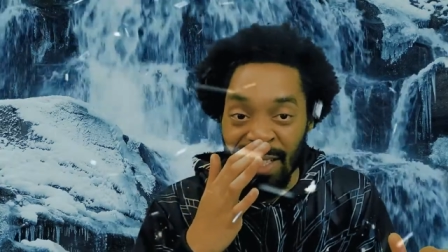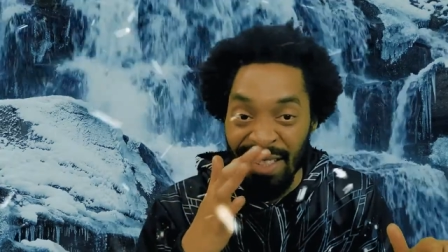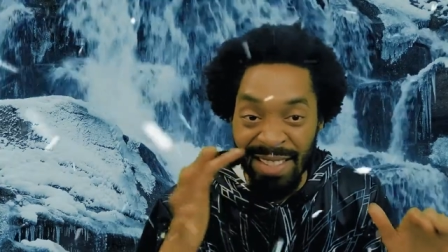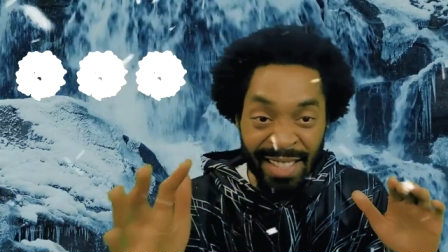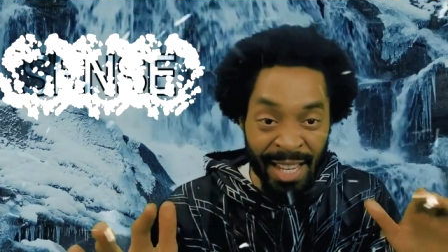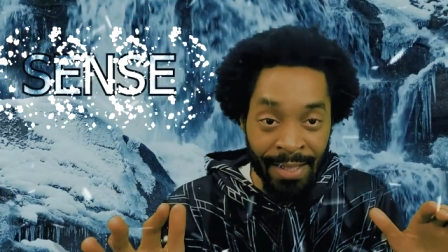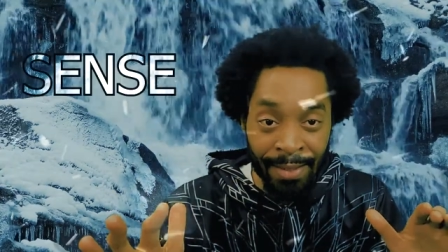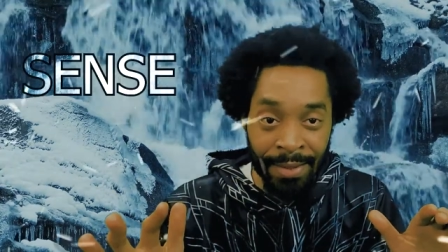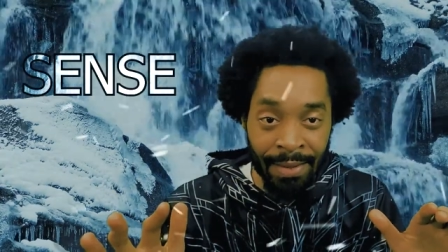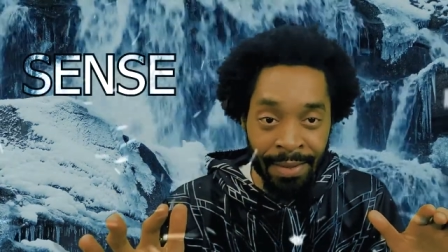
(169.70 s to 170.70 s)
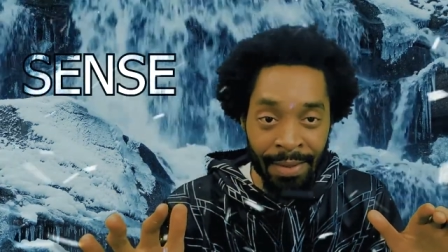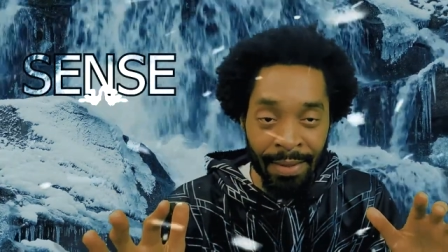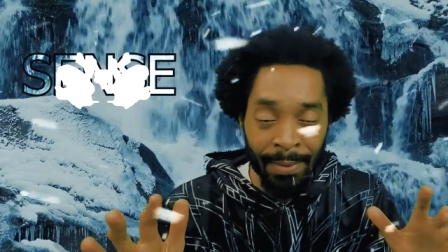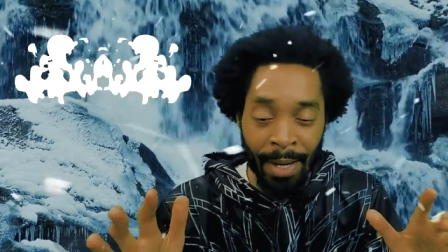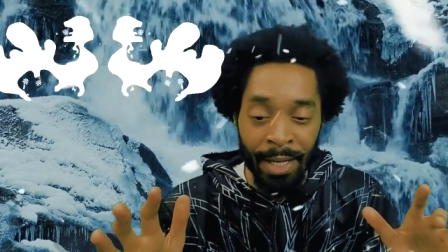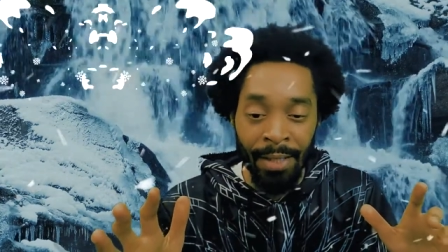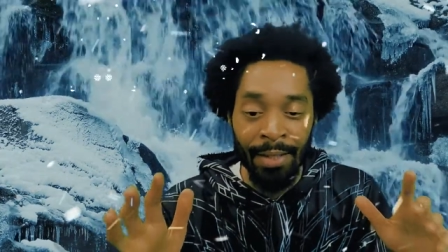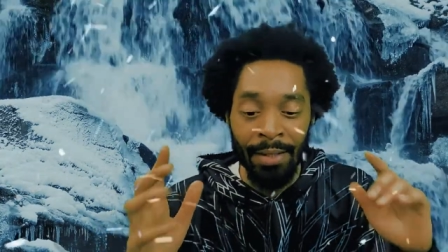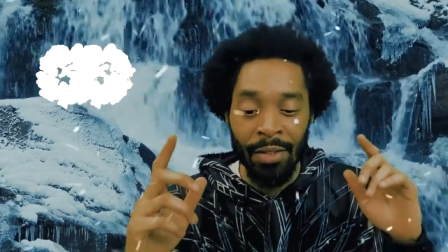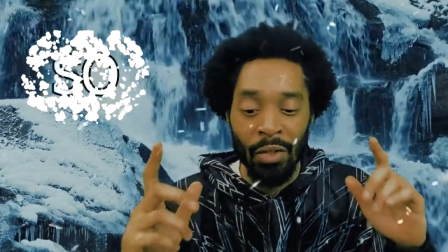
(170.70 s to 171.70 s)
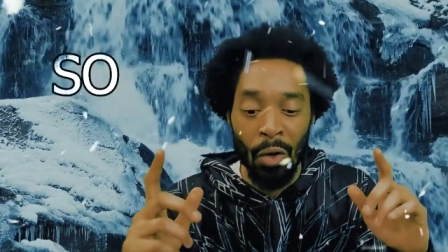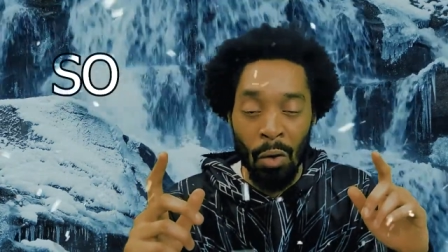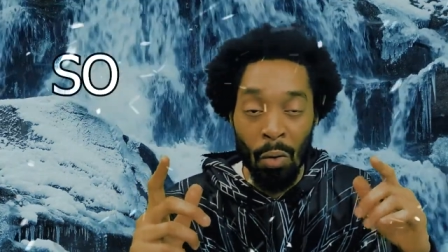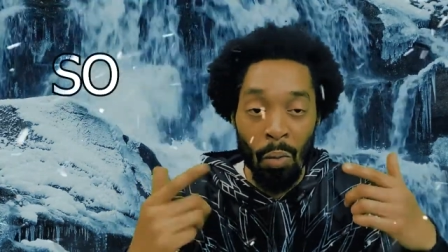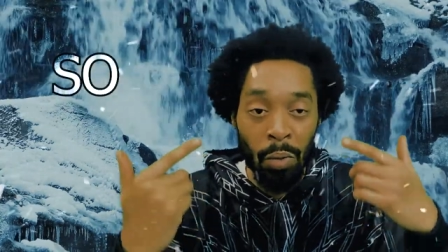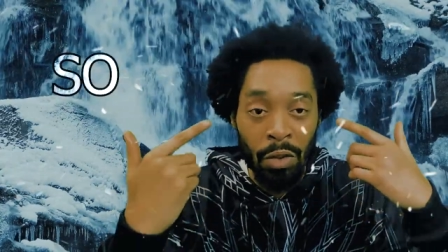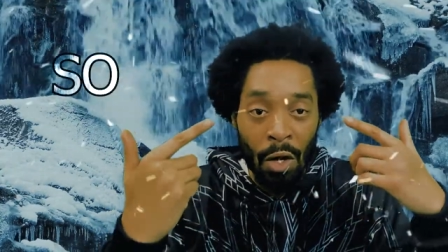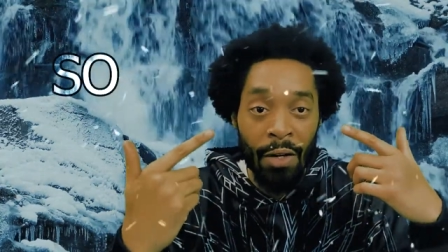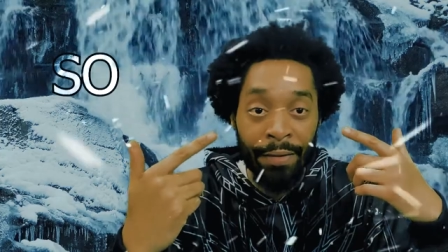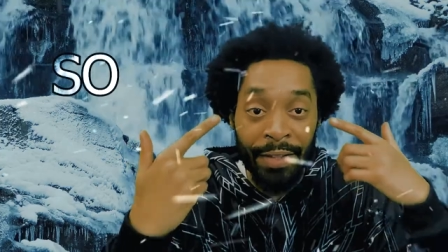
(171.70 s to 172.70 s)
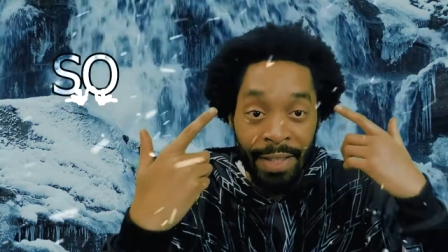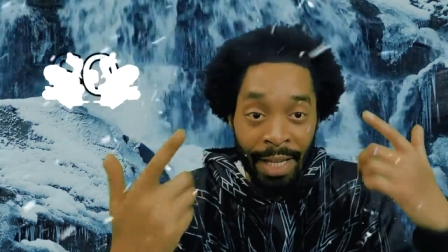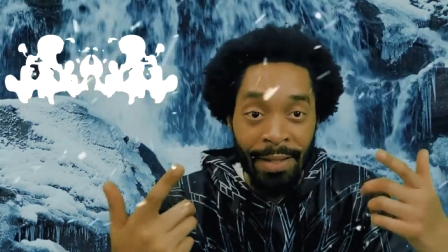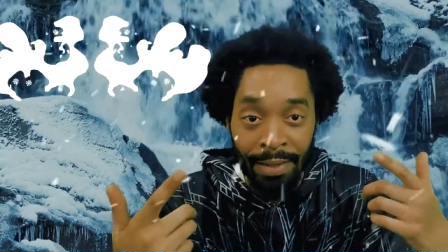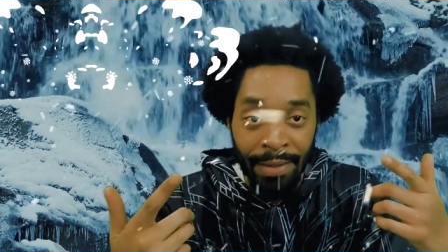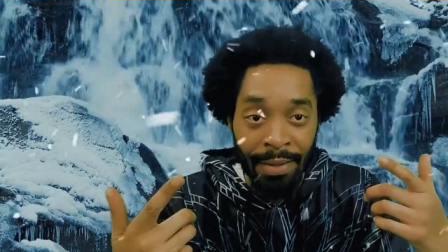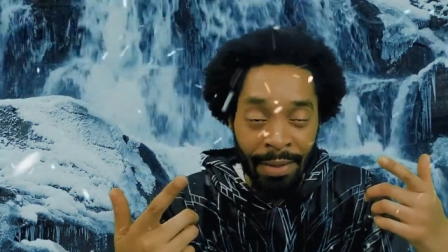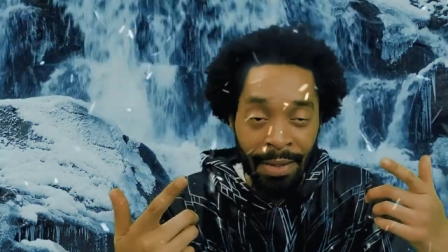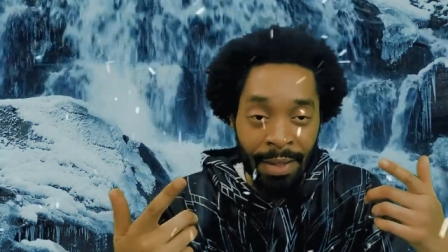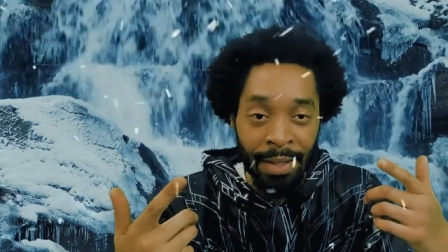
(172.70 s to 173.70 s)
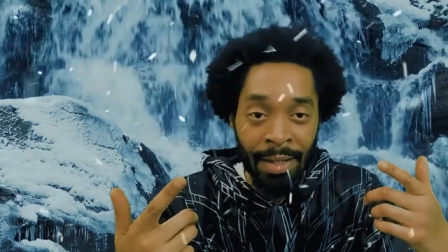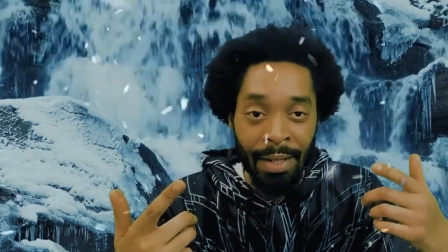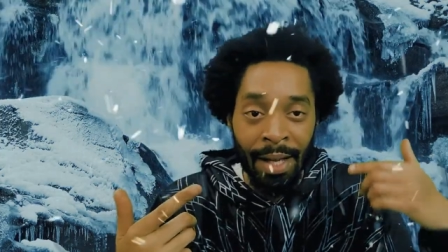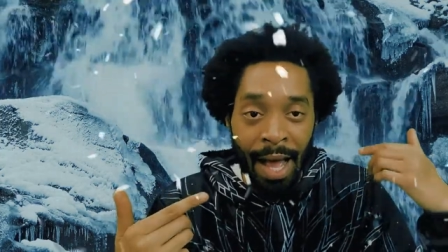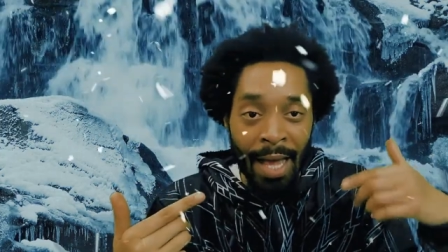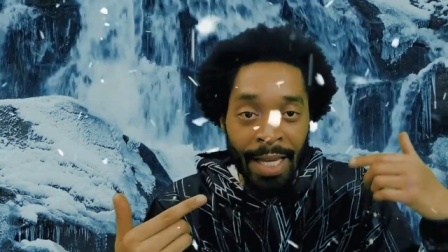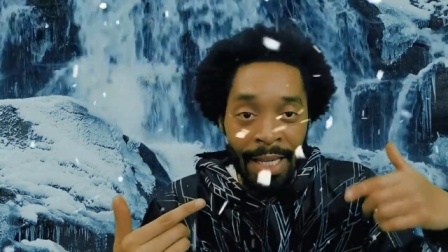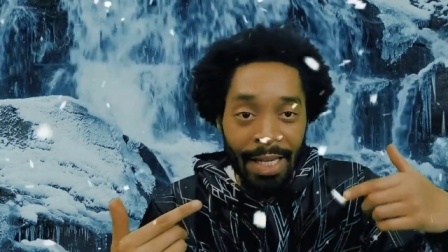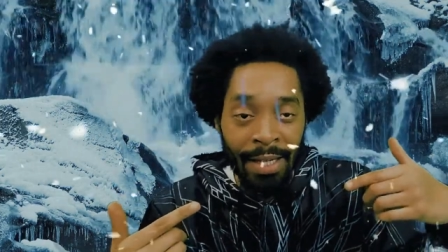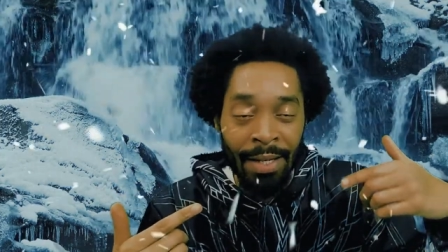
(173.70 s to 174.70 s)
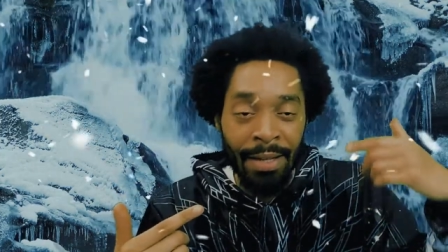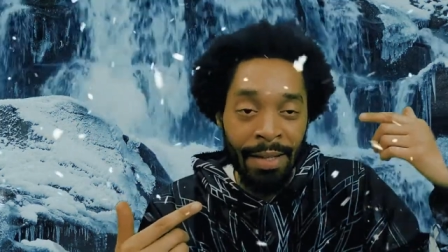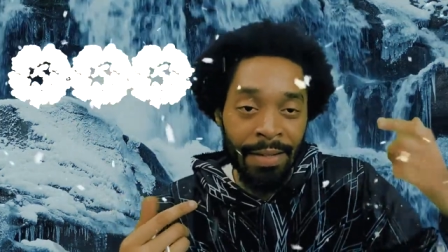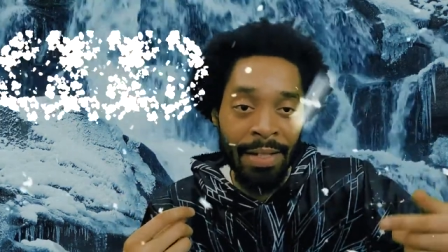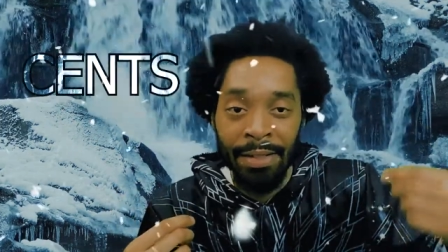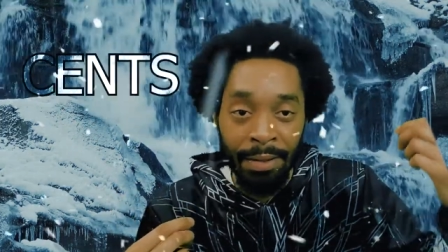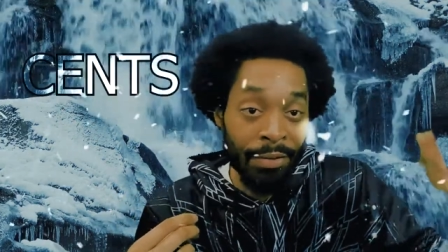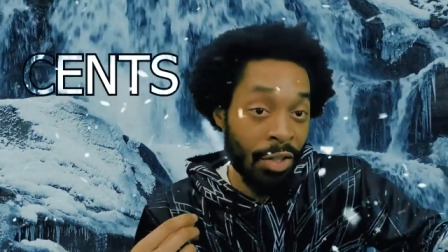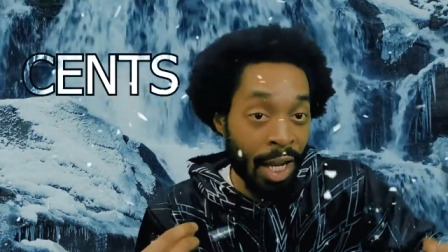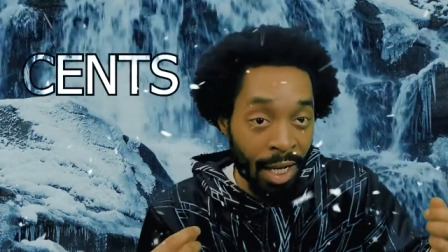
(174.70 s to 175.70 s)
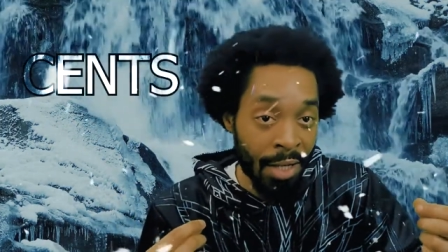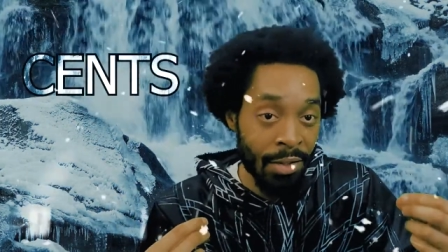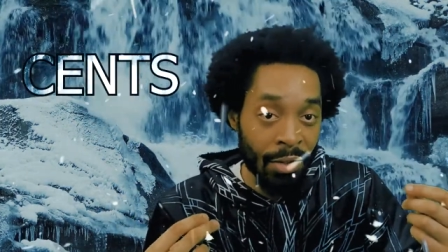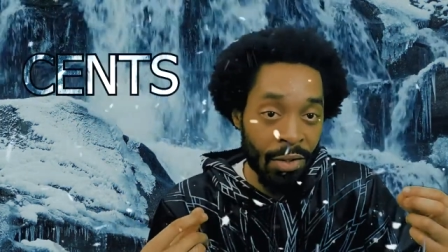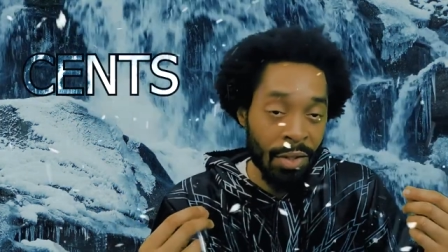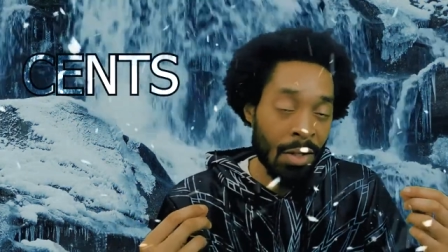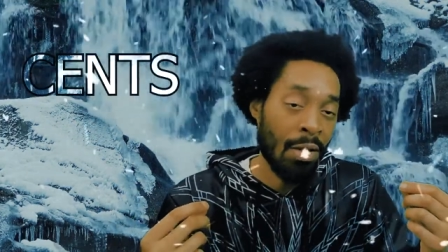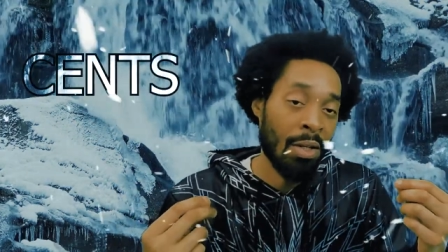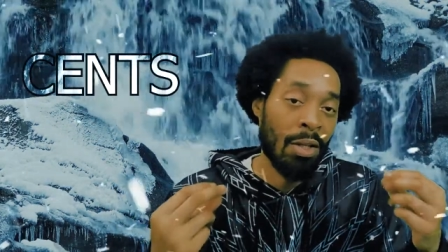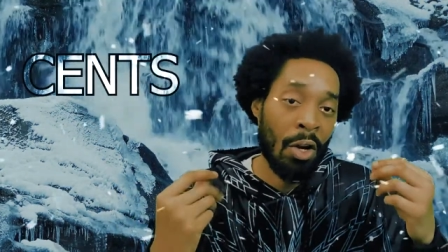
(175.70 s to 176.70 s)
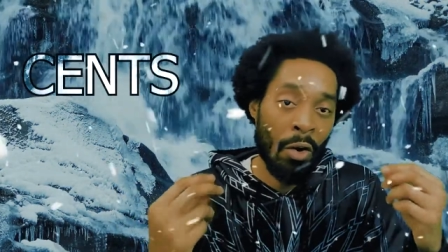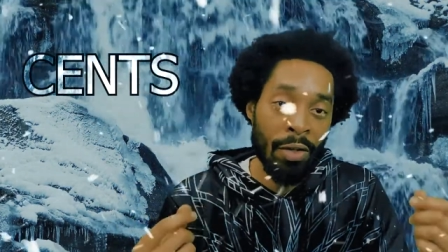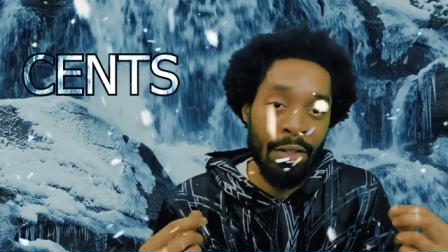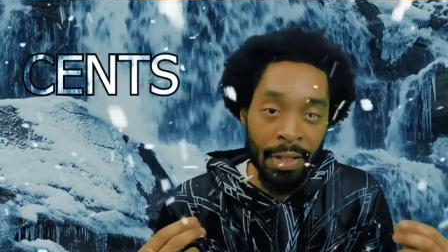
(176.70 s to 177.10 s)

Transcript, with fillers: sense, right? So we talk of sense, that is the sense of change, the currency